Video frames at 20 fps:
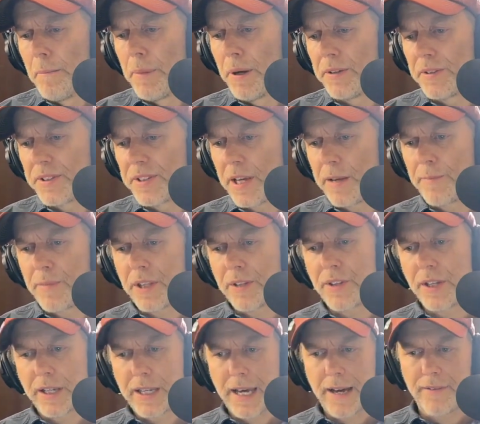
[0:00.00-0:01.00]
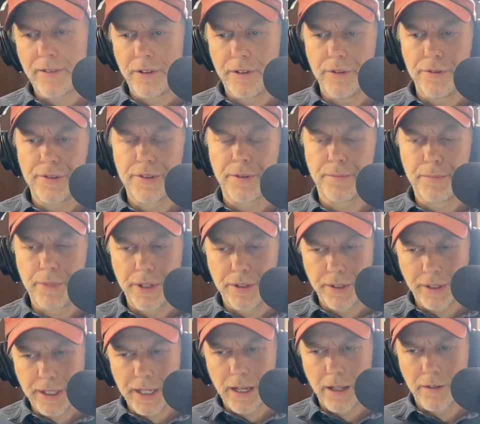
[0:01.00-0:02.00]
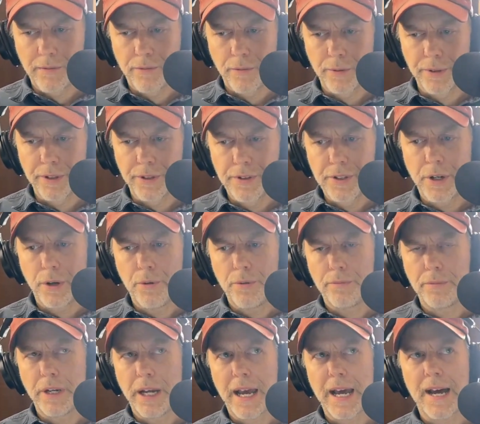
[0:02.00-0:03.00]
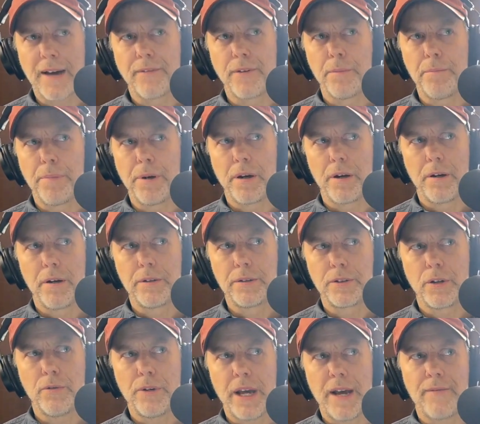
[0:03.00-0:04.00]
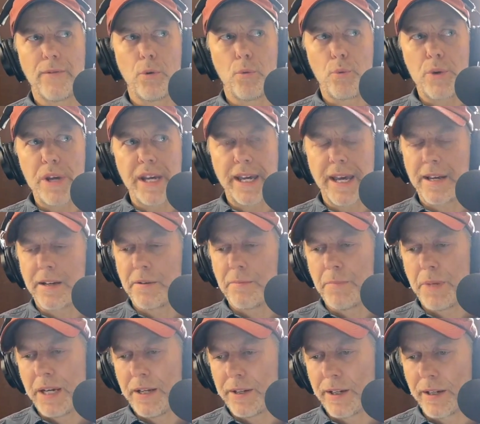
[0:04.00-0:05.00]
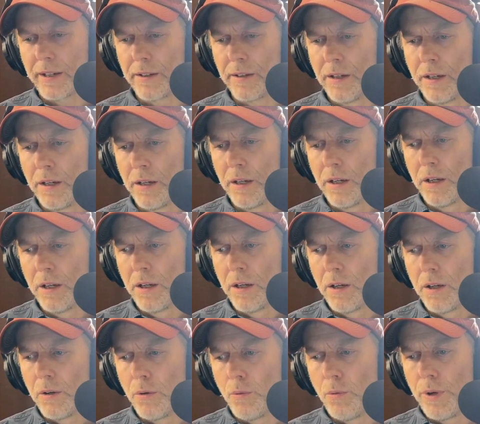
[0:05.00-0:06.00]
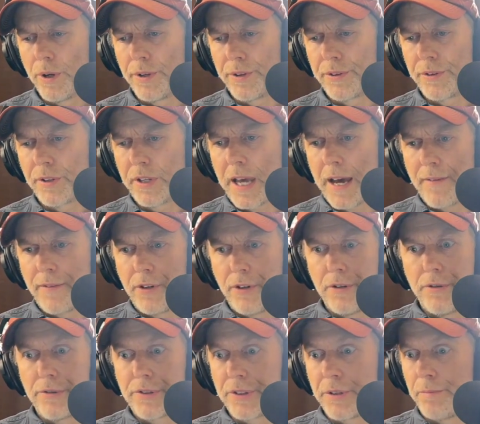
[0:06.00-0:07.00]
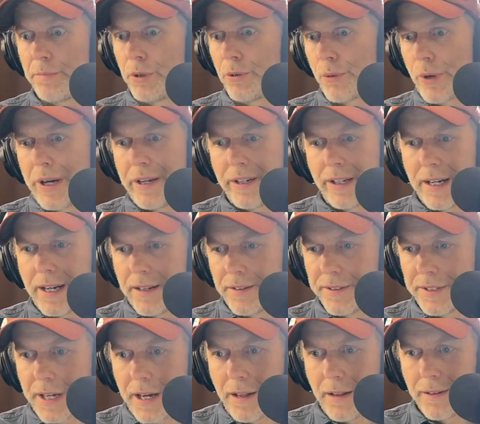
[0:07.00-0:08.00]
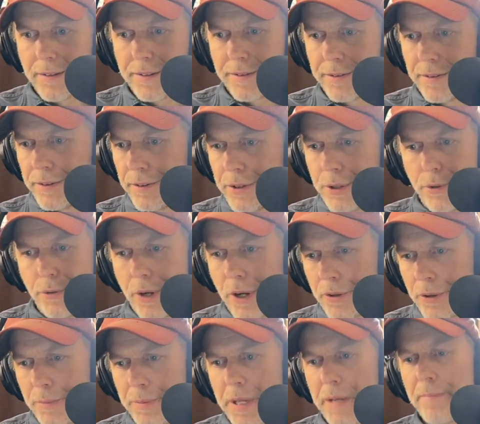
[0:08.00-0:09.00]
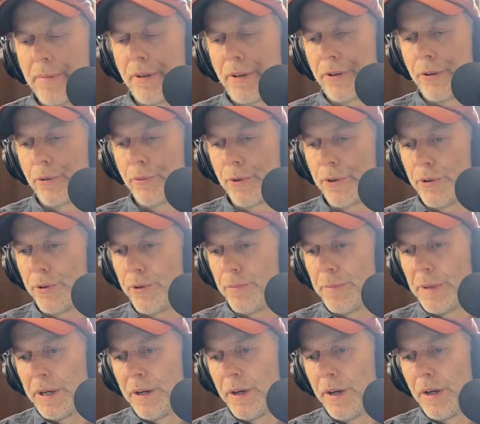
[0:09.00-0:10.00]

but same thing that Gavin Newsom did in California. Don't have a don't have a weekend meeting with Gavin Newsom, Lorena Gonzalez, and two other people in a room